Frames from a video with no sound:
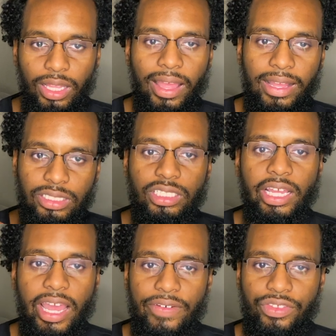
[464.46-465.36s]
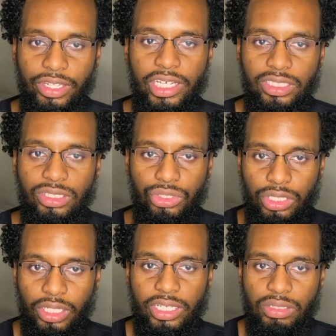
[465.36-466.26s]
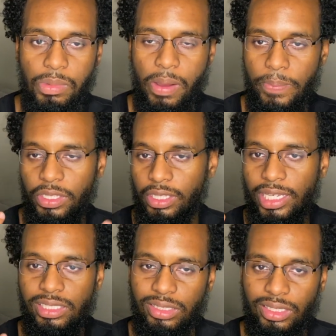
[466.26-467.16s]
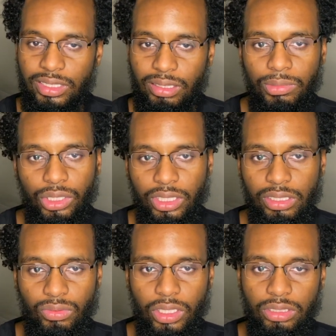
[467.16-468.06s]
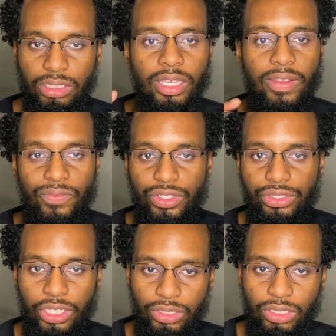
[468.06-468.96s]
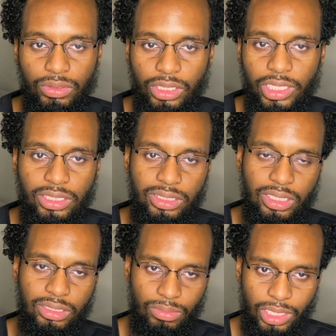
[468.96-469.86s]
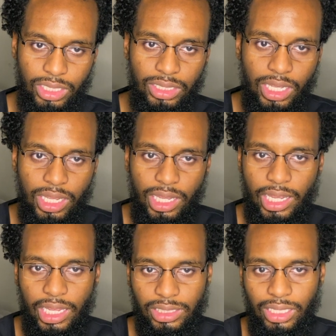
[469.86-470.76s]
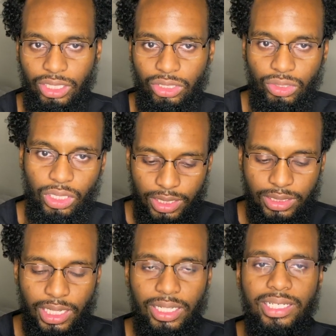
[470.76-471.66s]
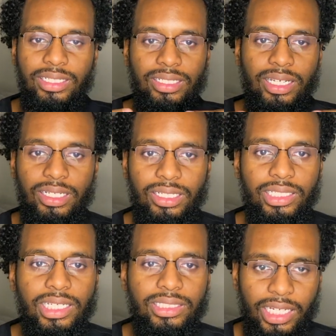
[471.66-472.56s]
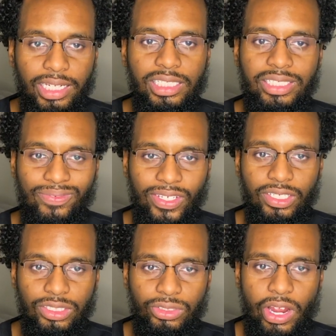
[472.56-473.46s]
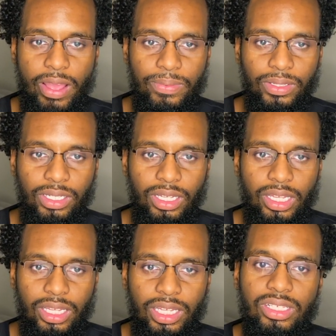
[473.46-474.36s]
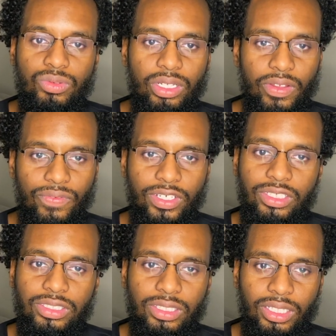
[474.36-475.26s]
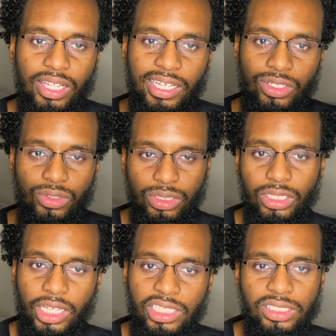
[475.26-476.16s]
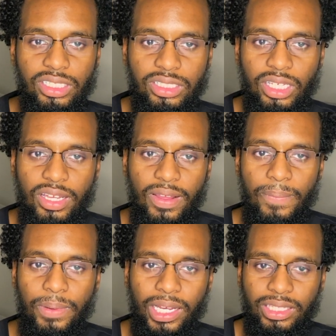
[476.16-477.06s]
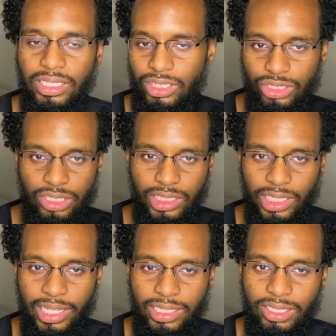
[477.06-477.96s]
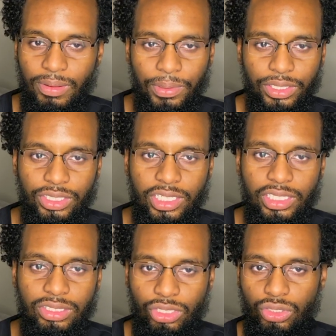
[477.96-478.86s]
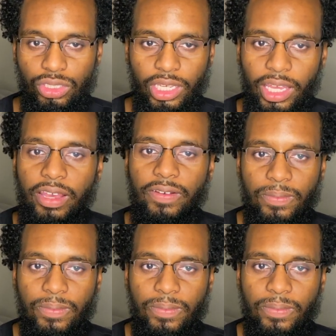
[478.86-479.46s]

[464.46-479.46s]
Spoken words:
actually have the laces so you can lace them up. But the lacing system on this works. If you don't know what the lacing system is, it has that little, it's kind of like that Chinese finger trap is what it feels like on the laces, but I think they're just connected up under there so you can't